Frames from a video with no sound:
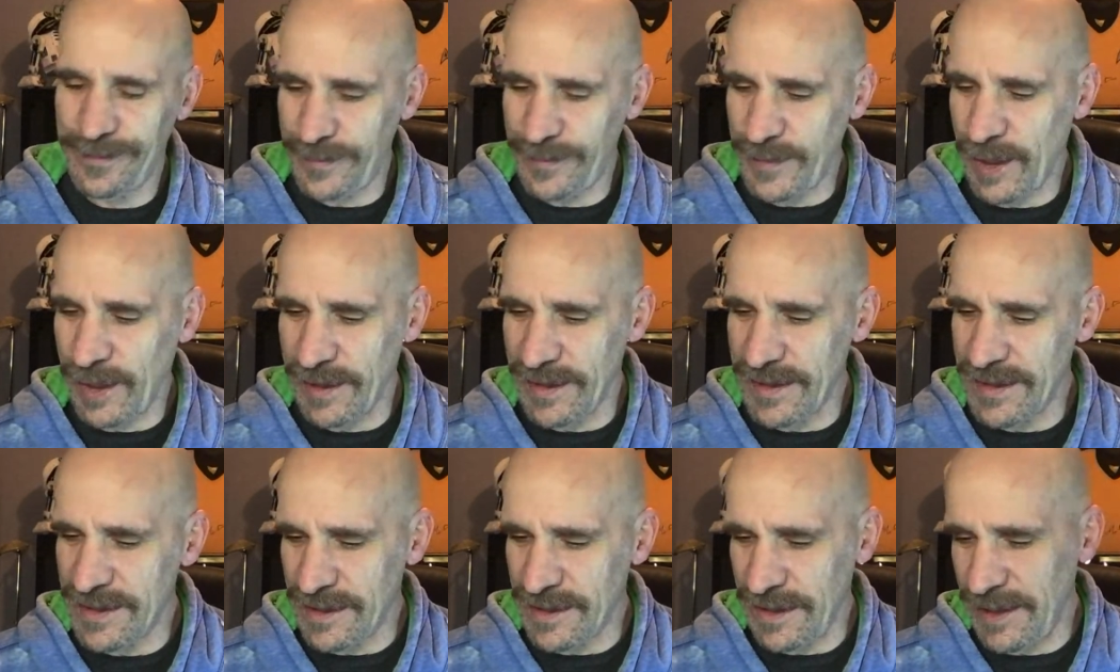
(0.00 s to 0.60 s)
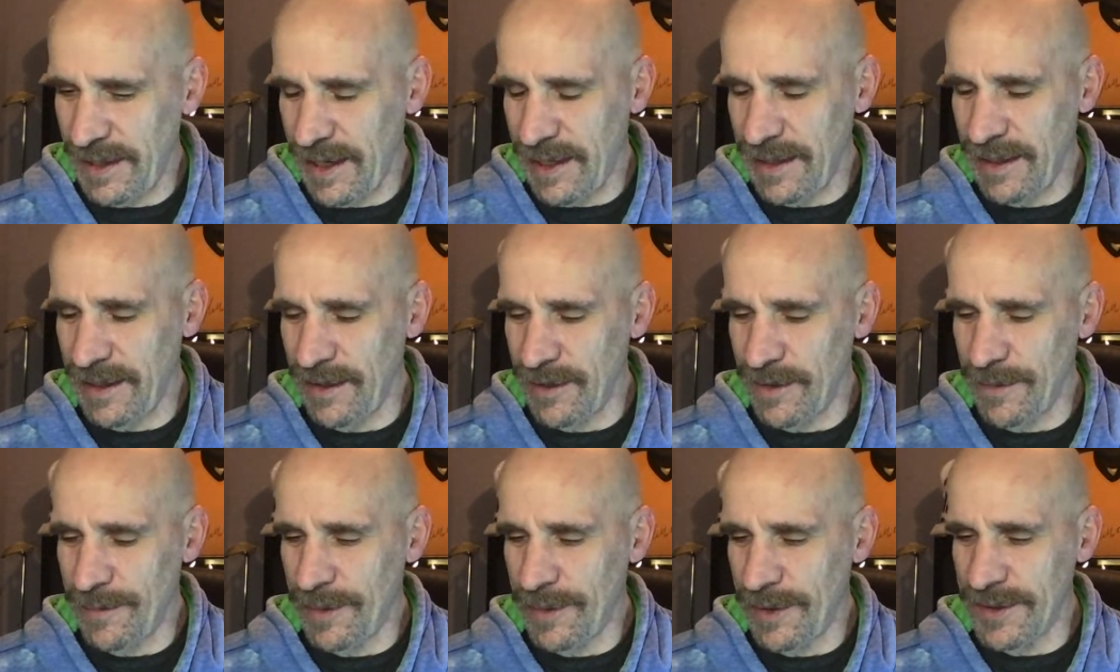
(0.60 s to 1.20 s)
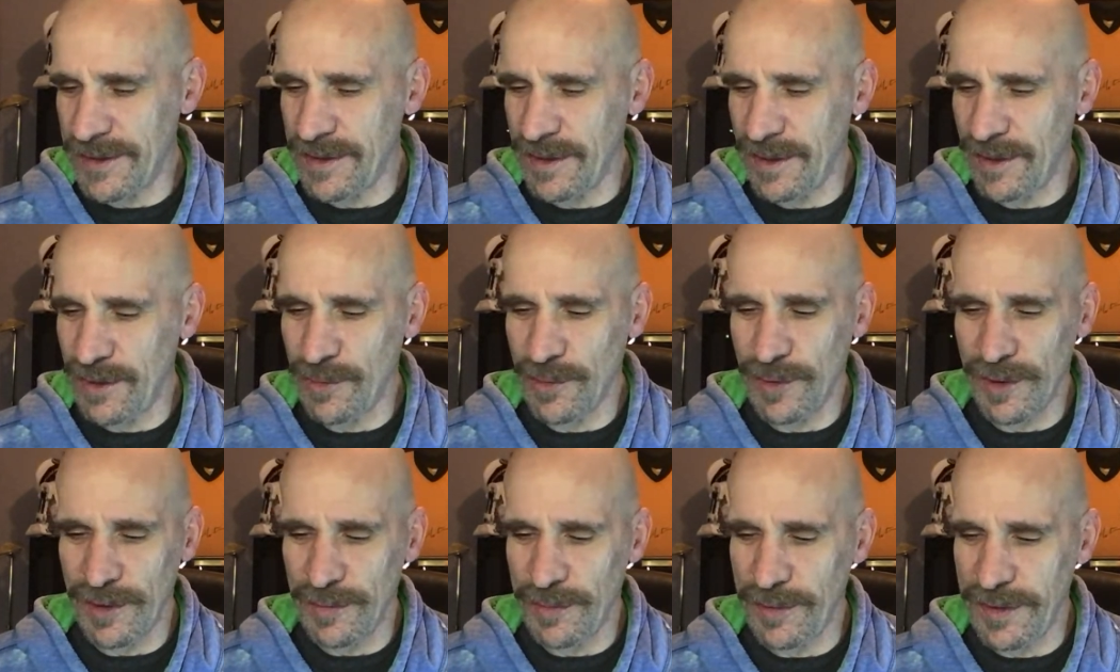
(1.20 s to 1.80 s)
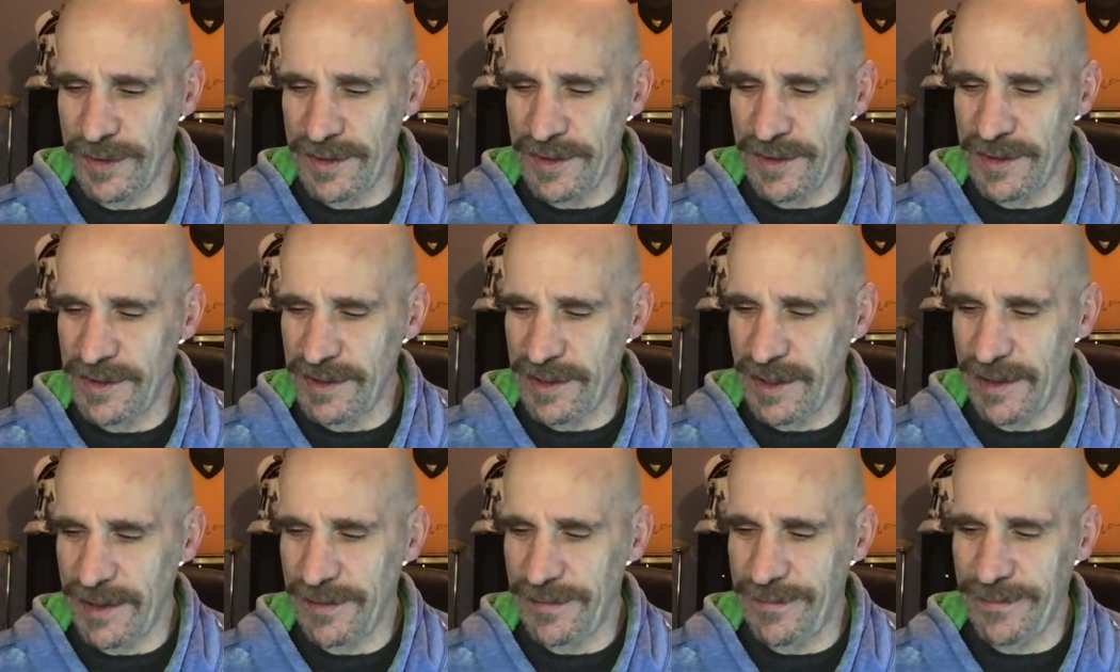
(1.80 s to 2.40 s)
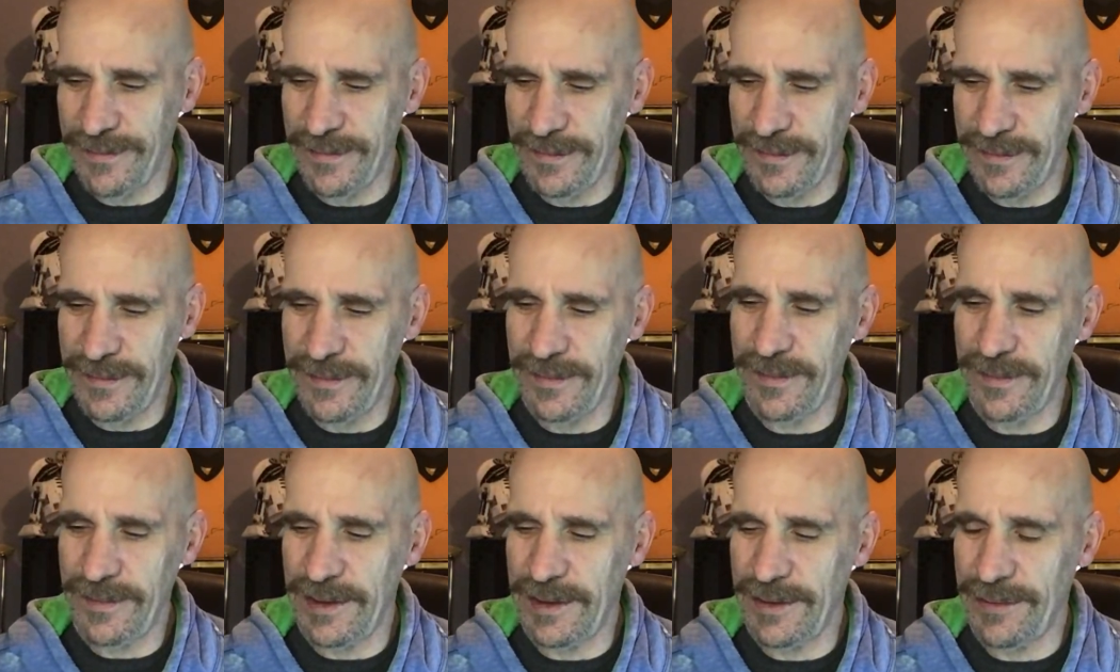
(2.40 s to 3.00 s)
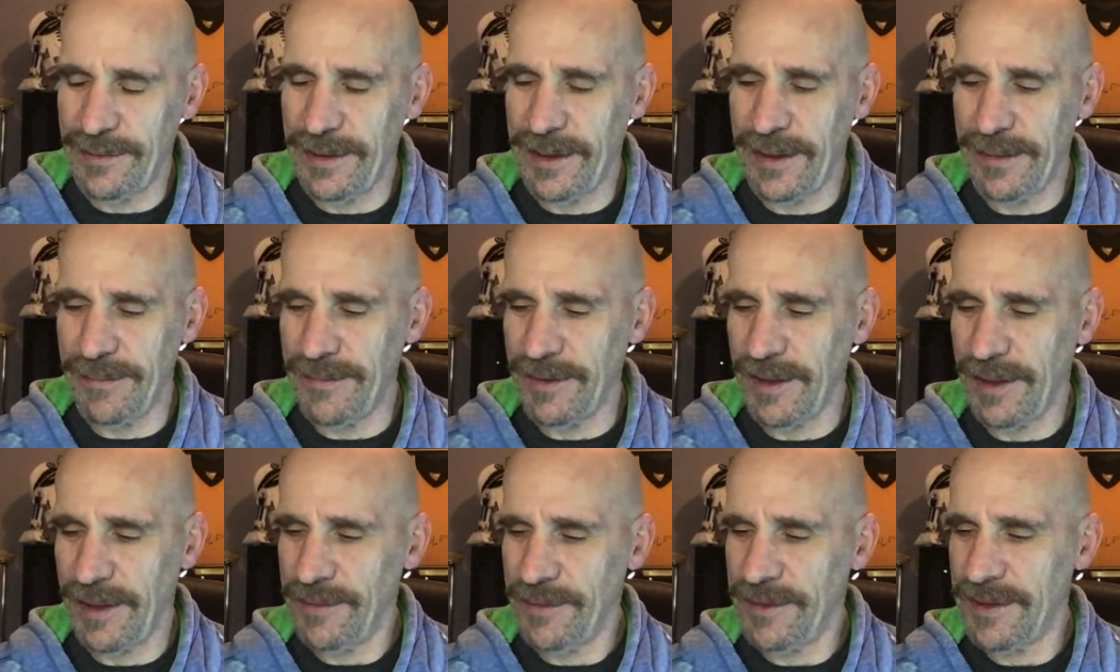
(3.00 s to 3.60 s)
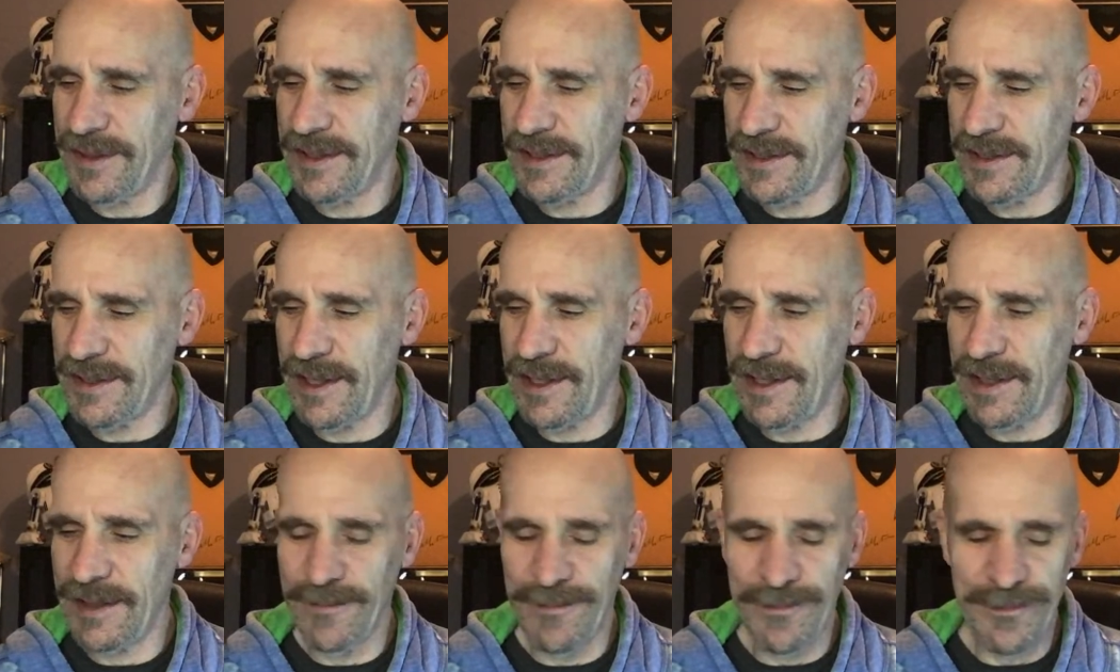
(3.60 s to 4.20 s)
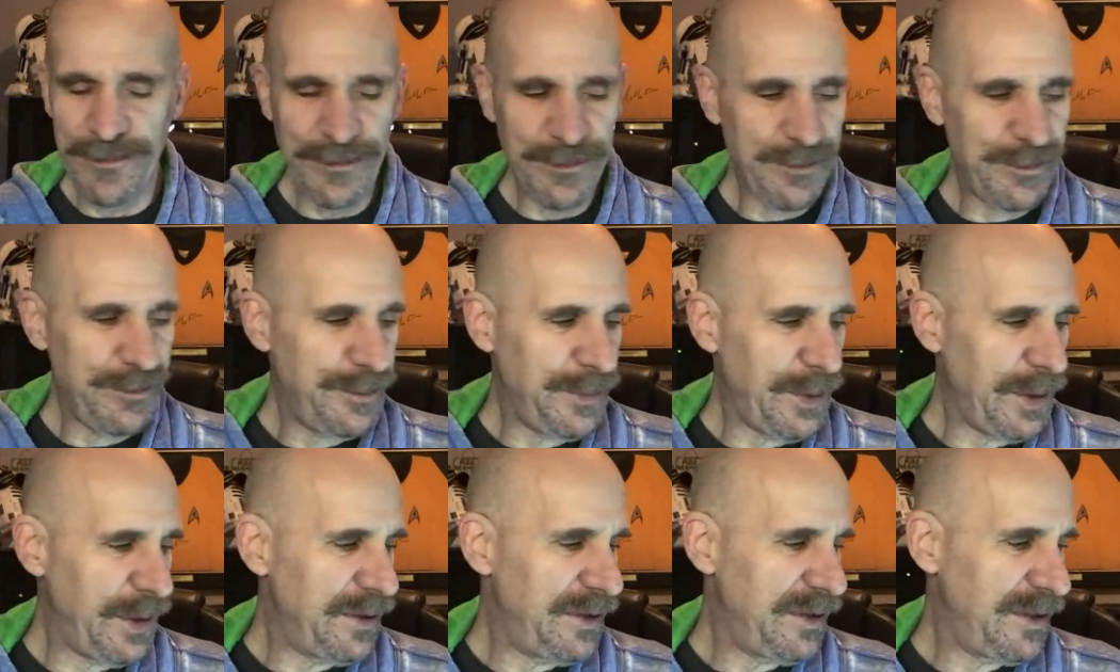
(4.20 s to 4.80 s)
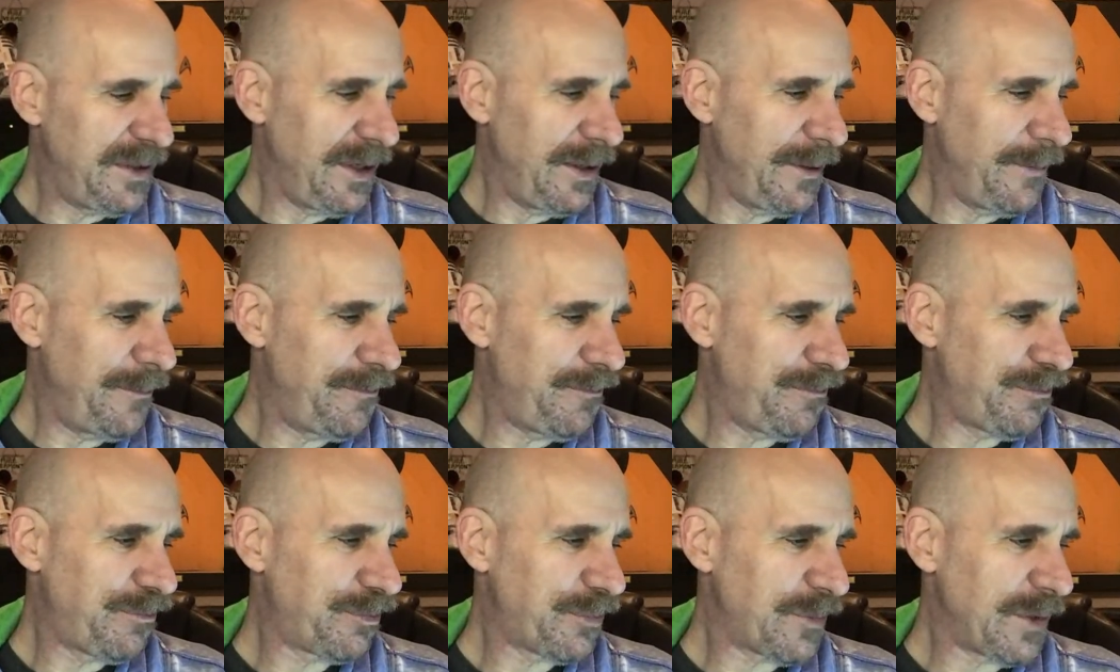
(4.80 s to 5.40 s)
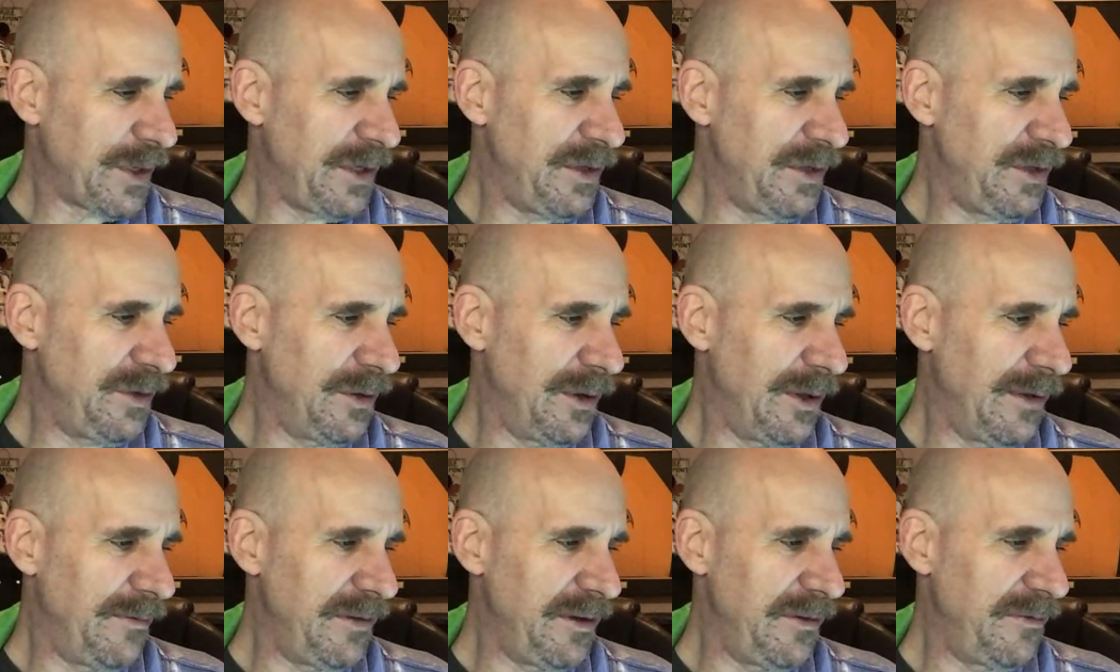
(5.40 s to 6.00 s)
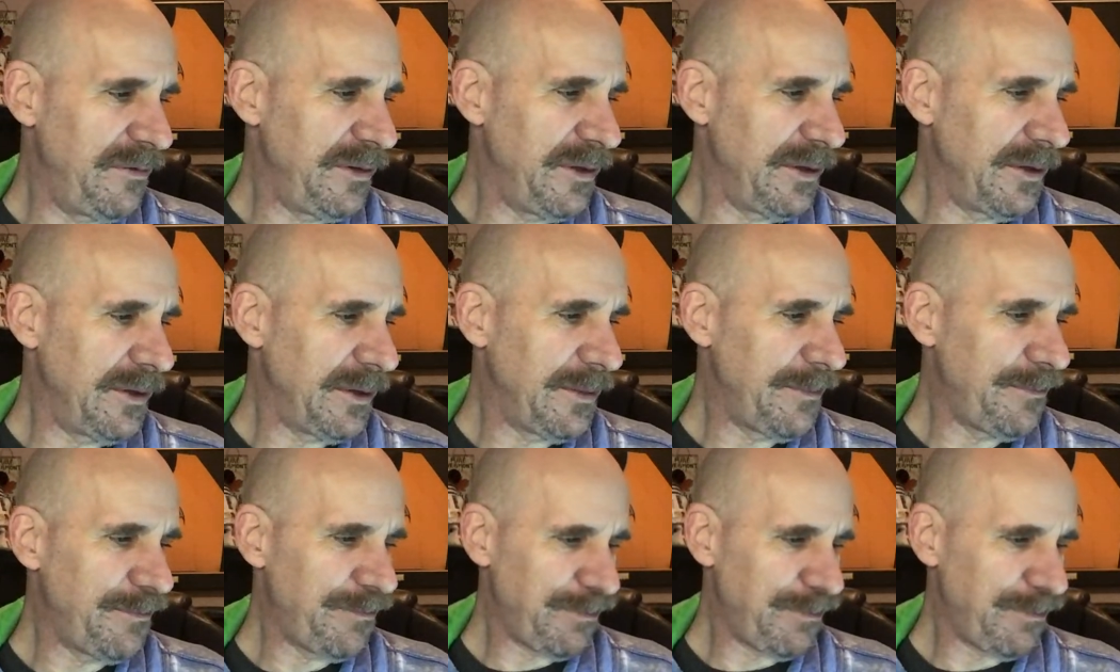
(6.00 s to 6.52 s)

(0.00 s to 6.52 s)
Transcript: Honestly, any other person in the world would have just said, you know what, I'm done with this idiot. But um, I do love you, Fiona.